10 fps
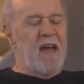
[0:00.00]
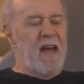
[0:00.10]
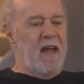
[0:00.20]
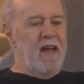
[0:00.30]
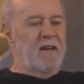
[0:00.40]

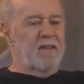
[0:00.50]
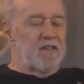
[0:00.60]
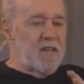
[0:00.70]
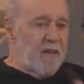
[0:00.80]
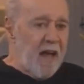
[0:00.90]
And
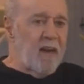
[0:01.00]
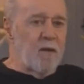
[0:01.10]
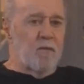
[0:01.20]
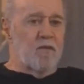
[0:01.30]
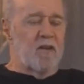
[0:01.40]
Steve
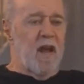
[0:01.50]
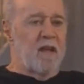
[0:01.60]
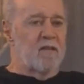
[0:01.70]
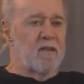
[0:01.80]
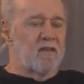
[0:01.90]
Allen was
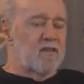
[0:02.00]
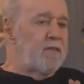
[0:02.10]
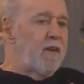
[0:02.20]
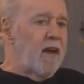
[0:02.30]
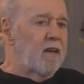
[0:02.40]
nice. And Steve
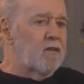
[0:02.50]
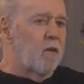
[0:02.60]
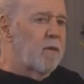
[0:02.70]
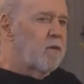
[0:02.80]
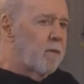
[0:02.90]
Allen told
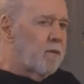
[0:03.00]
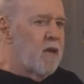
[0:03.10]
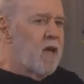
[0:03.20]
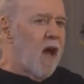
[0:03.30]
me something.